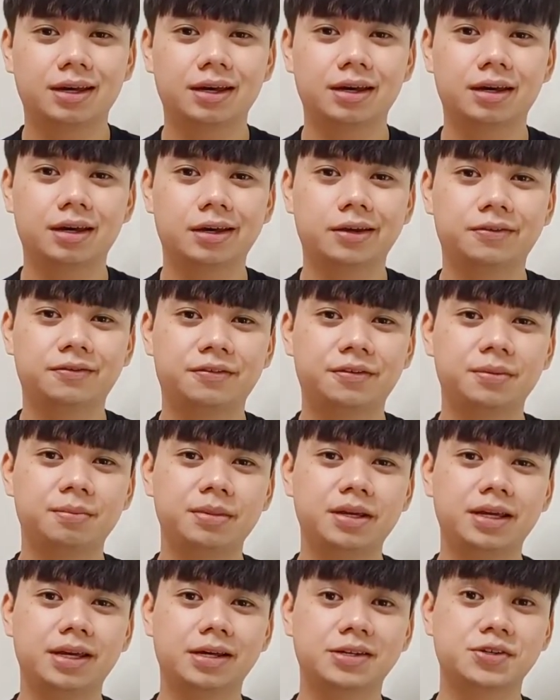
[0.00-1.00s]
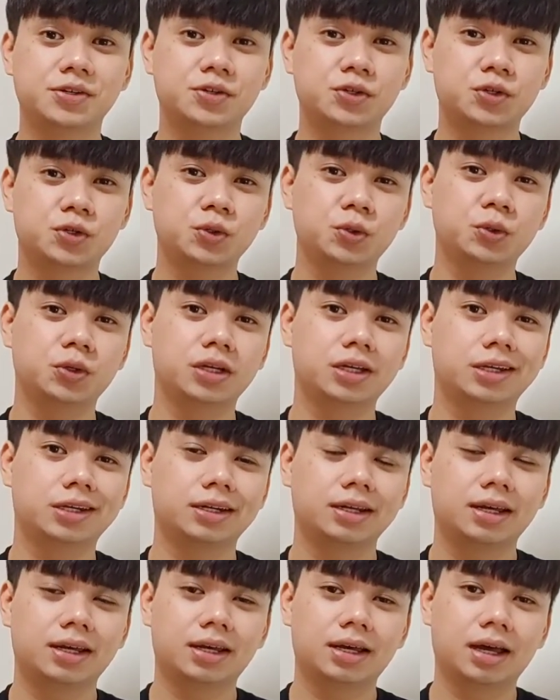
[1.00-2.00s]
And for me as a
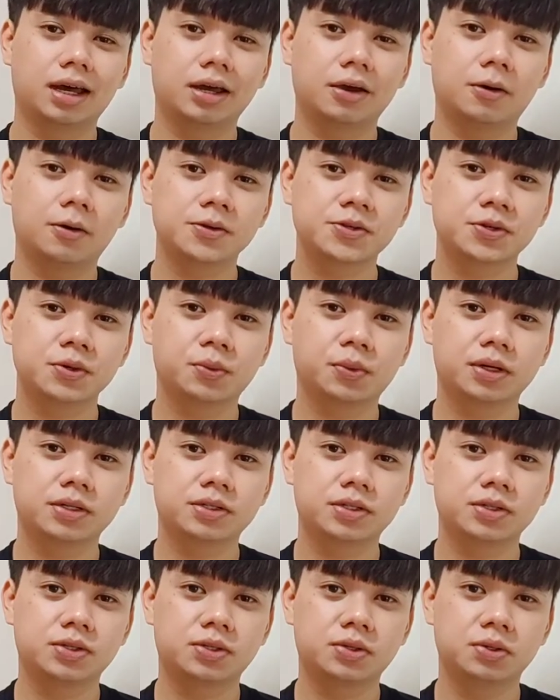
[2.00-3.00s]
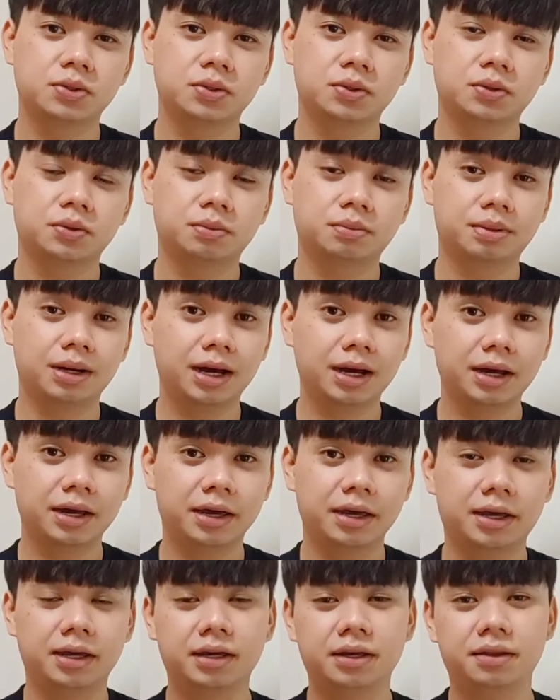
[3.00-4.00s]
student, I also wanted to
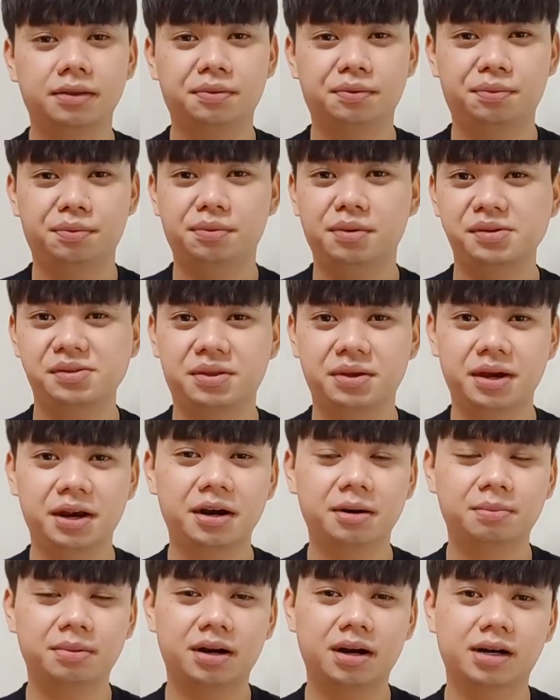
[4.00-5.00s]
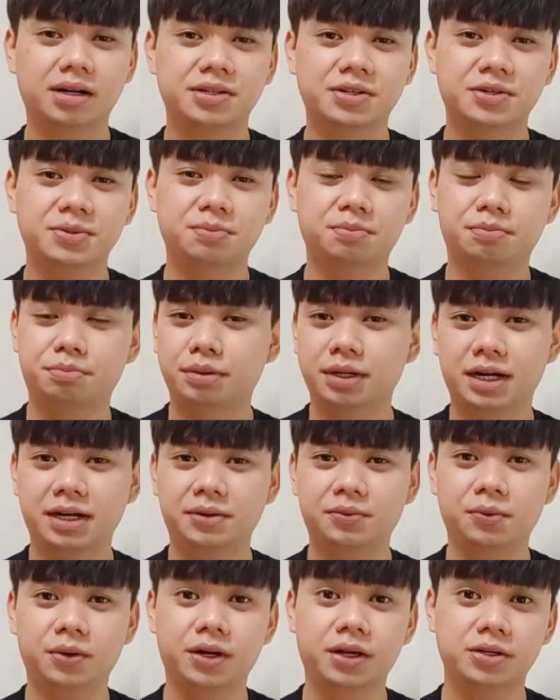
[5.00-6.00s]
buy the AirPods,
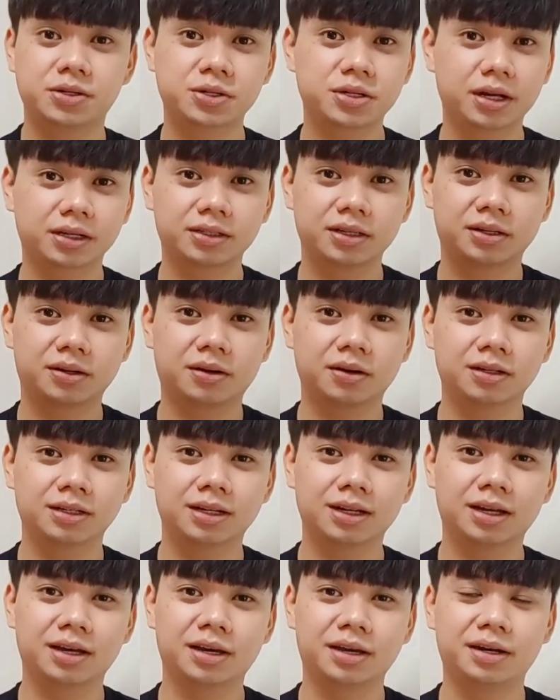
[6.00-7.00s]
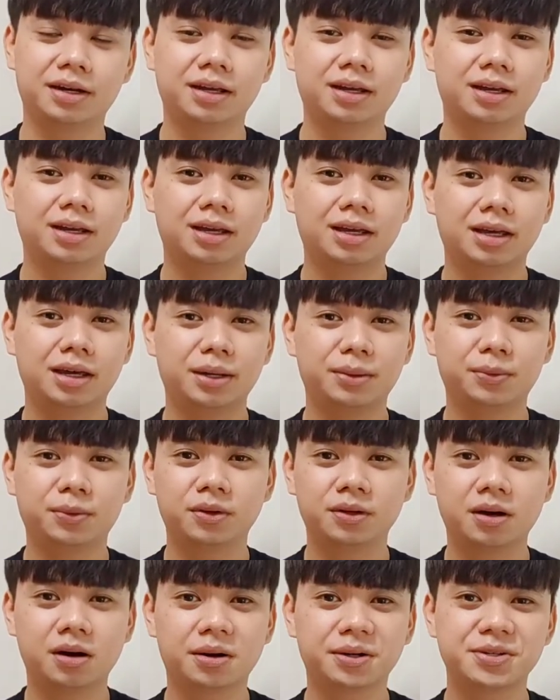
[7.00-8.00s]
but when I checked it online, it
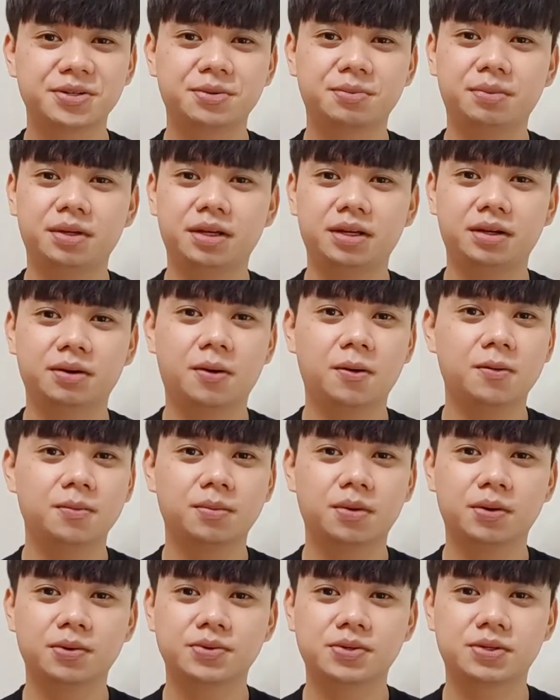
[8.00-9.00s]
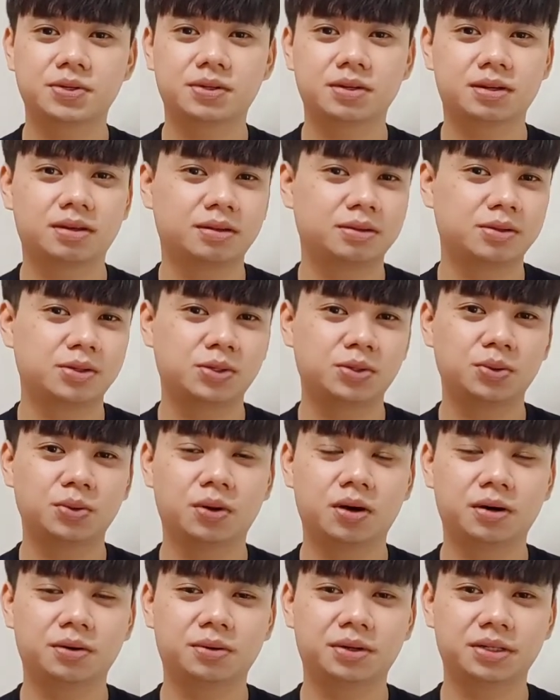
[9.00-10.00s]
will cost me almost
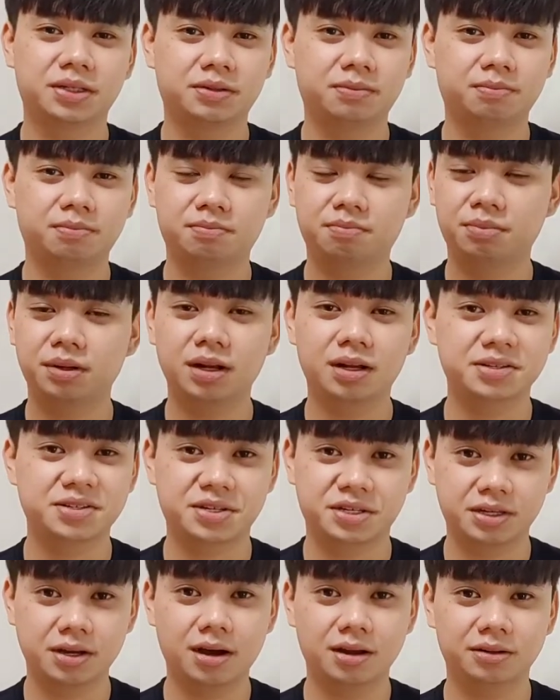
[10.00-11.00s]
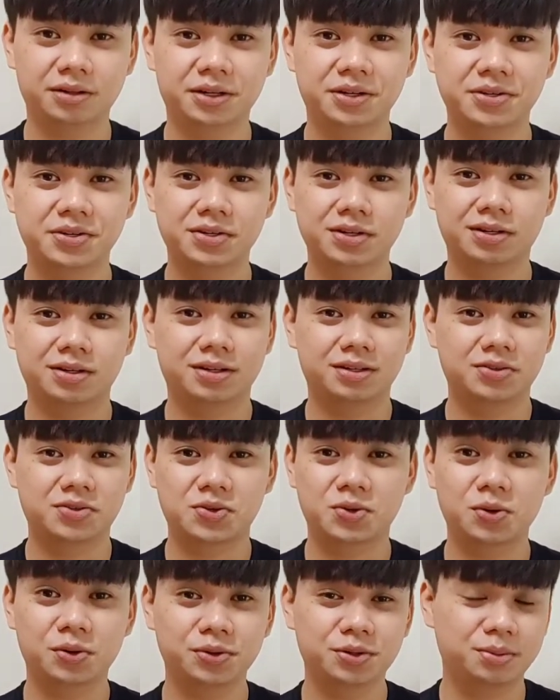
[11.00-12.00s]
two hundred plus dollars, and
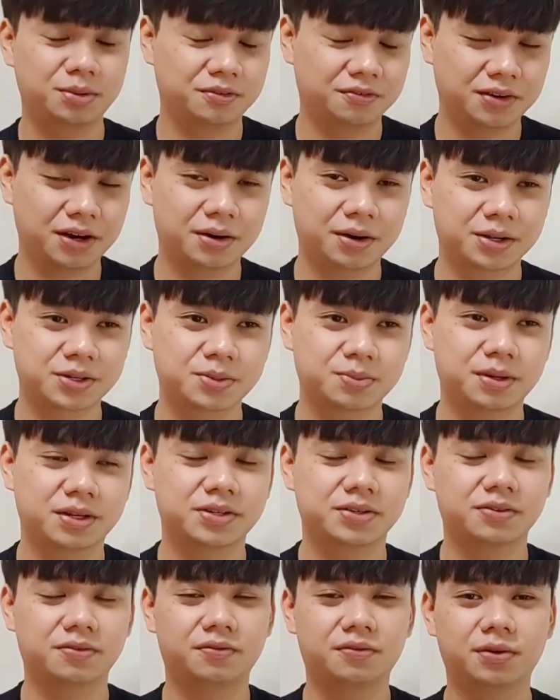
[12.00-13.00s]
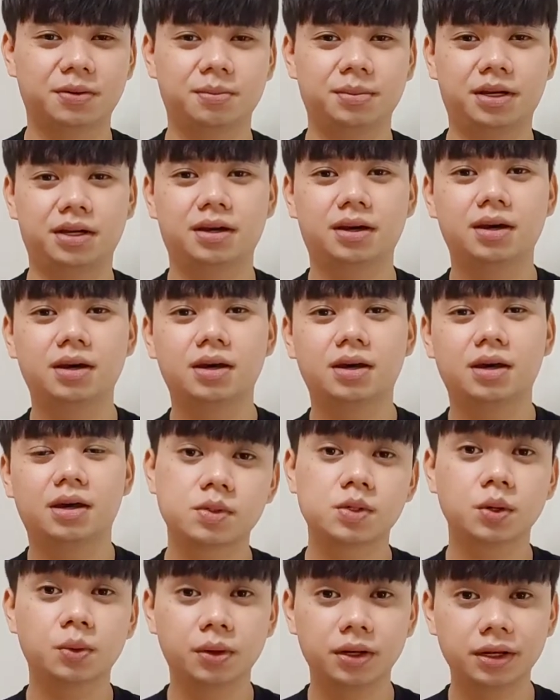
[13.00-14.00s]
it's going to be very expensive for me.
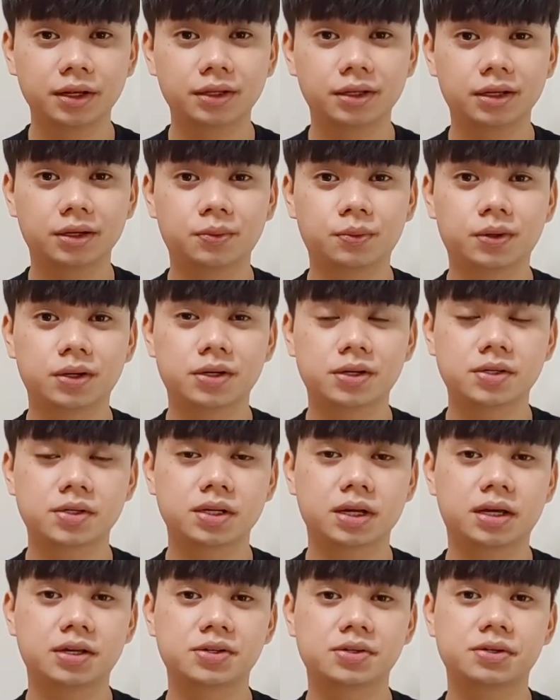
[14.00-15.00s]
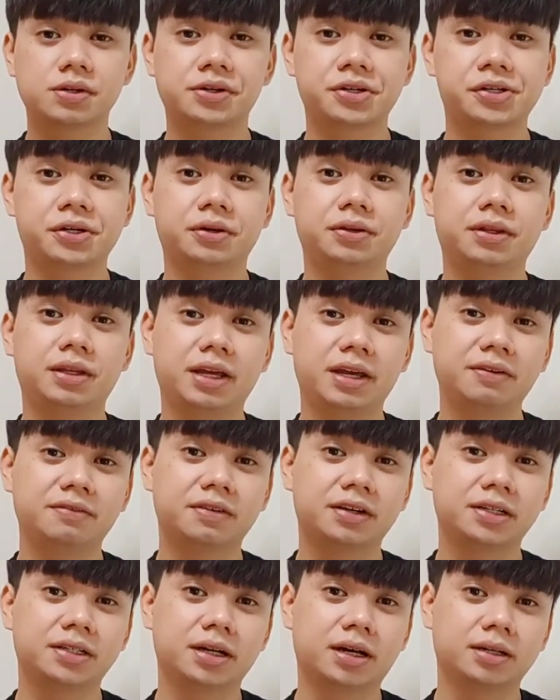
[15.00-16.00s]
So what I did was I searched on
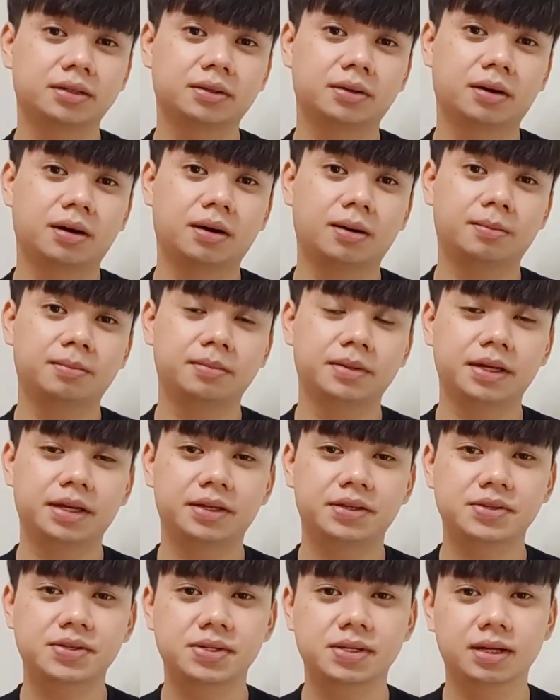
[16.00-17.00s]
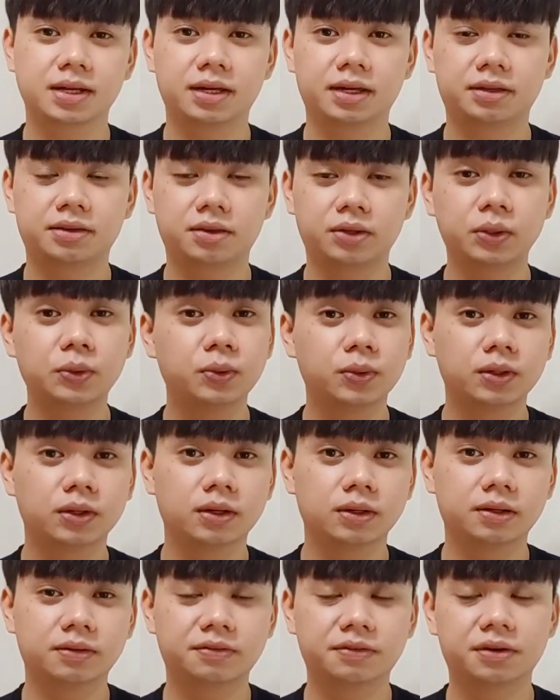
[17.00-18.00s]
Naver dot com. It's like the
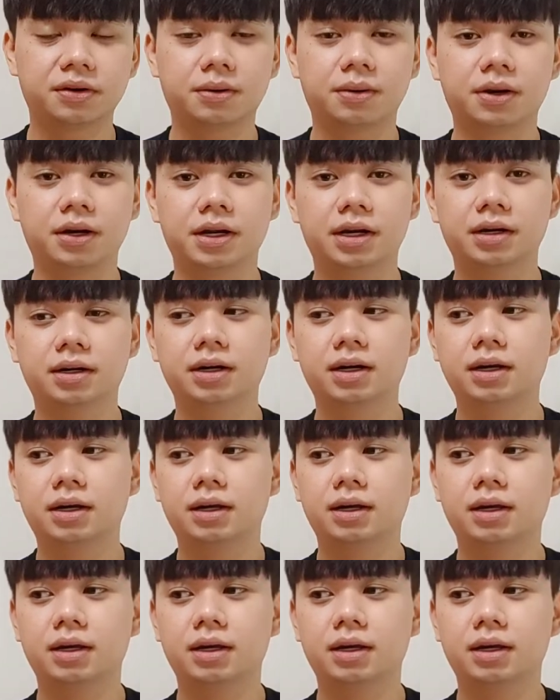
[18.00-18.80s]
Google of Korea.